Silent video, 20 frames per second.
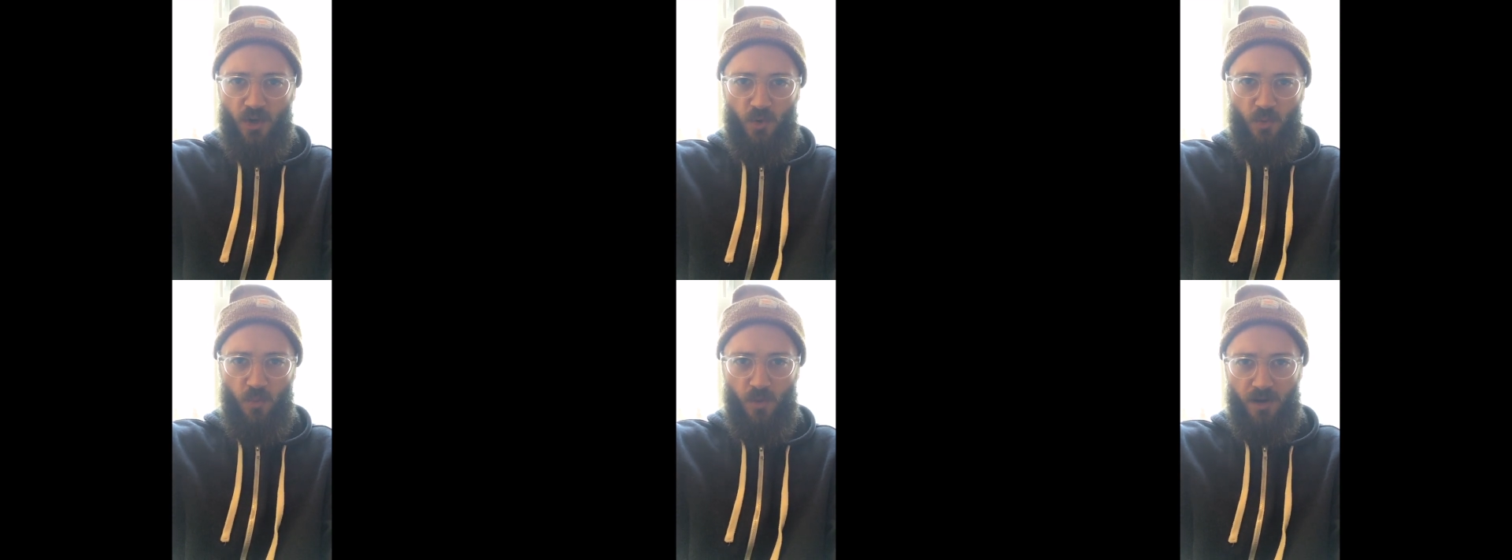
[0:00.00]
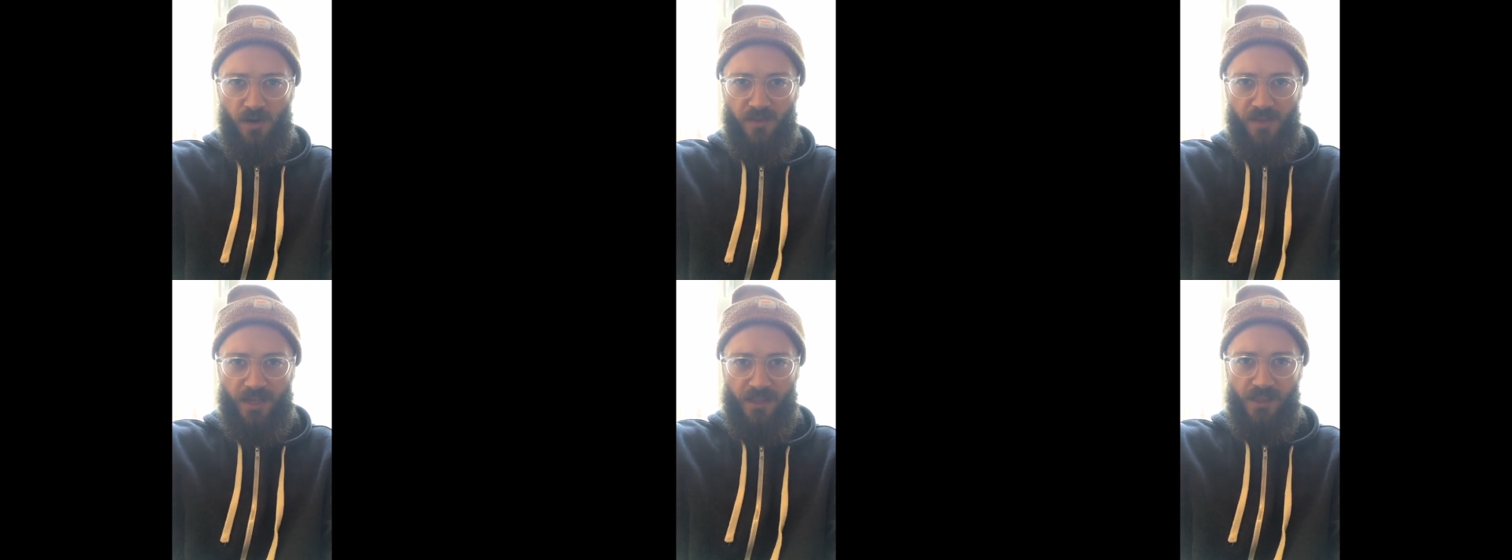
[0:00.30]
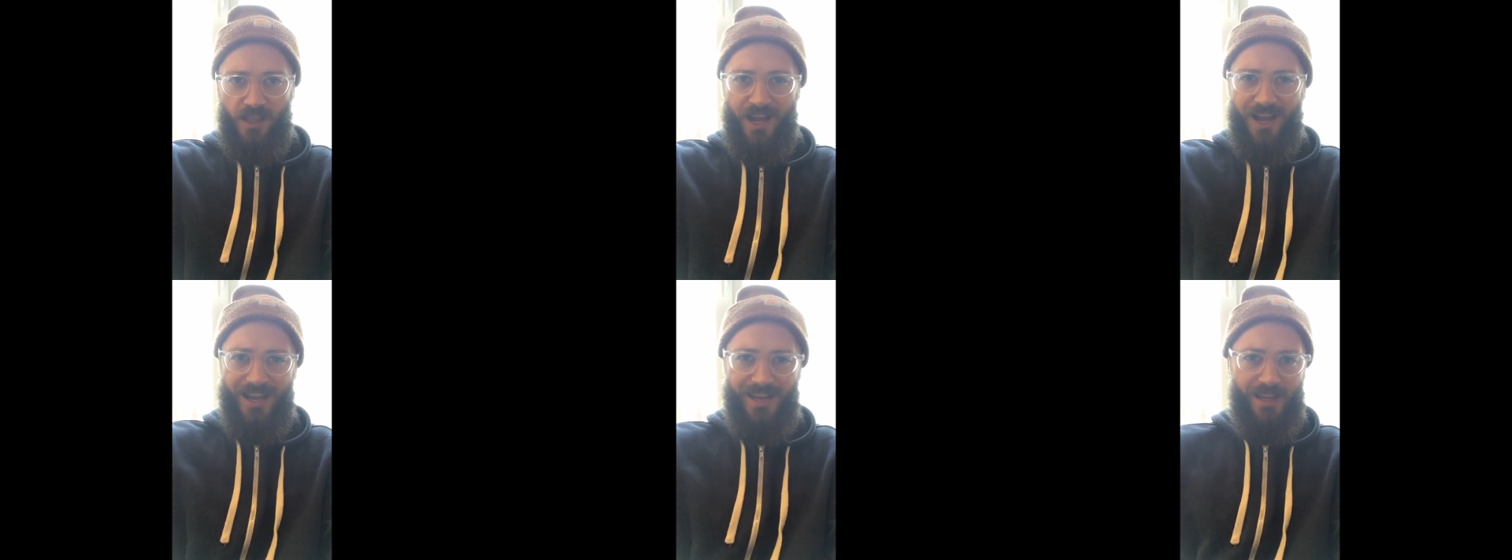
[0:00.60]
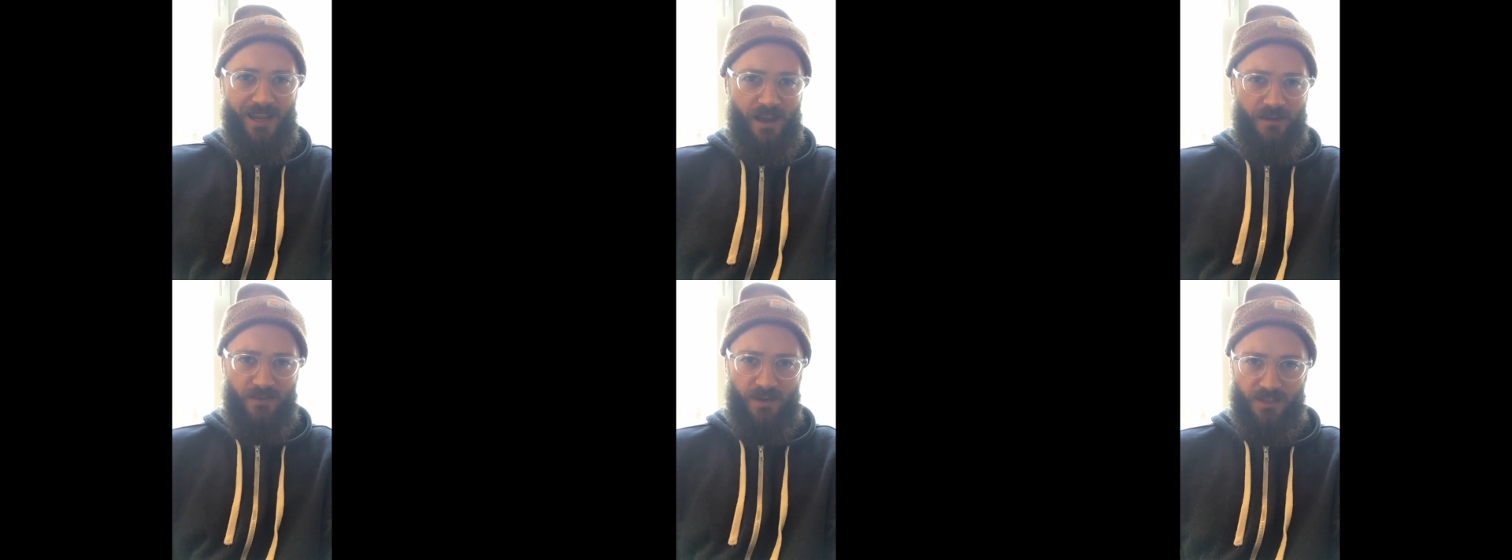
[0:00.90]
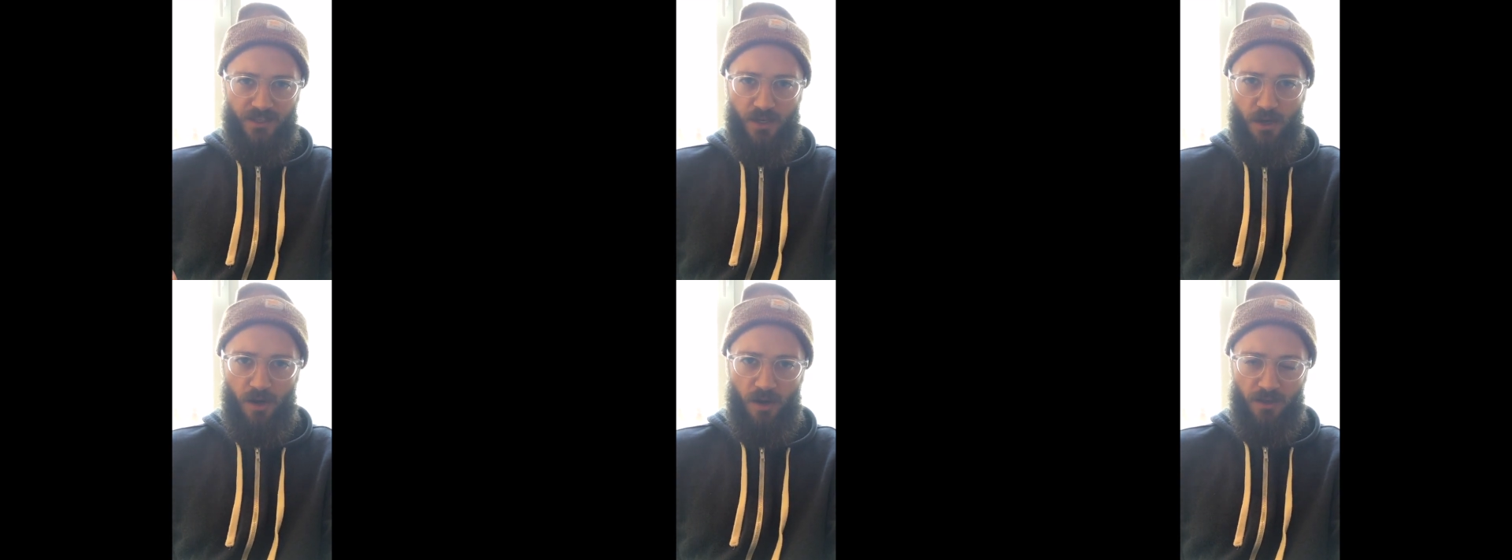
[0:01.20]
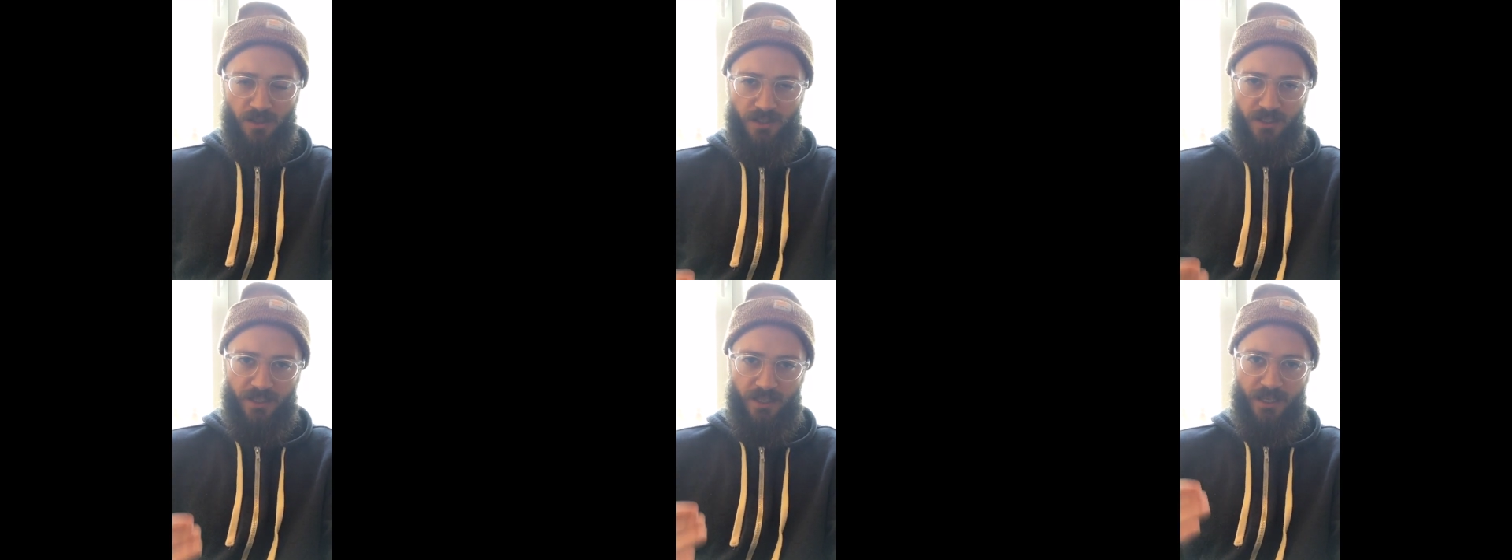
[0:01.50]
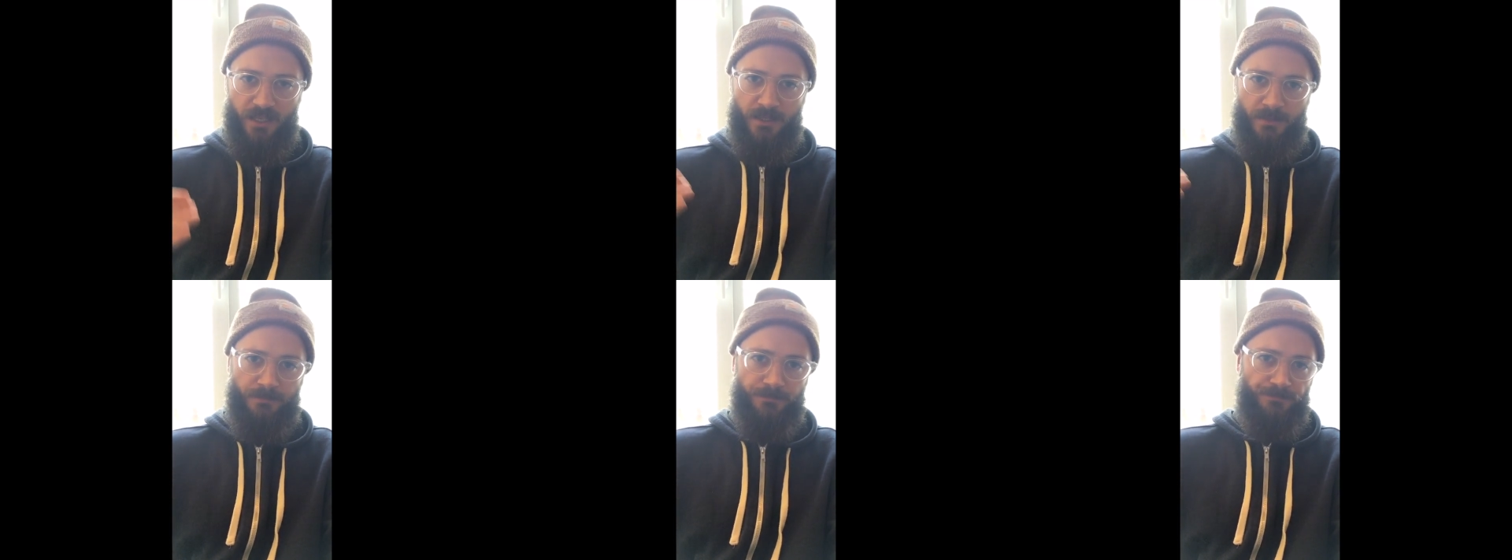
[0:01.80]
What are they like? Have I talked to
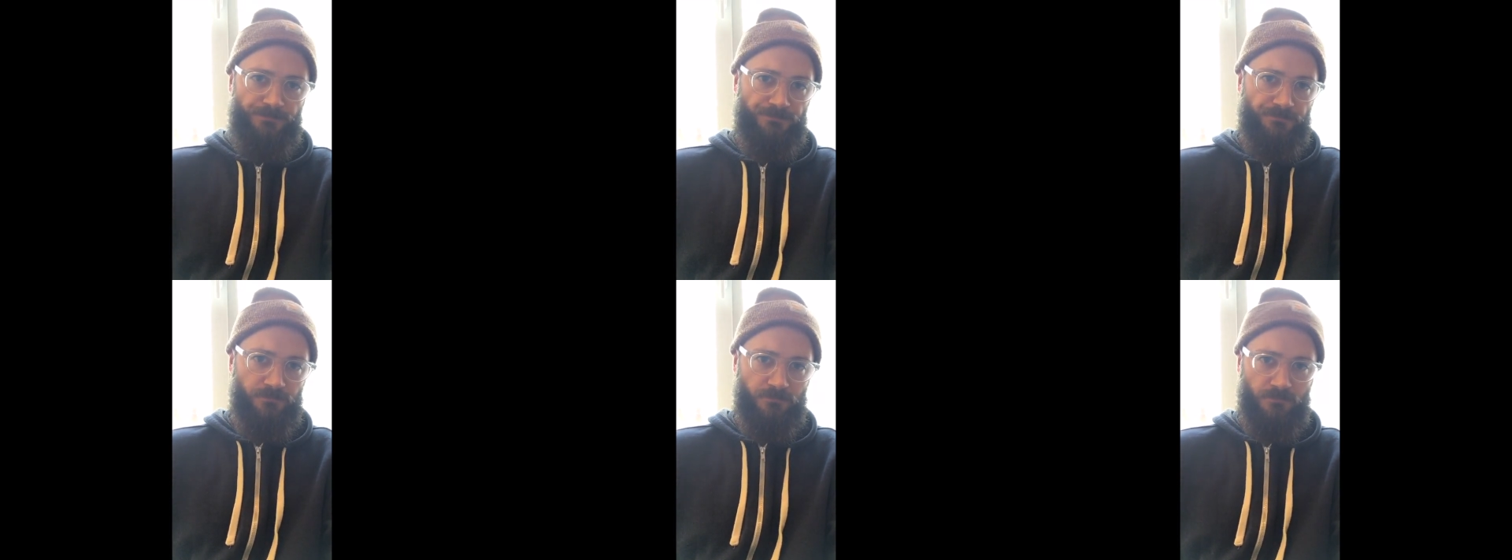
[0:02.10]
them?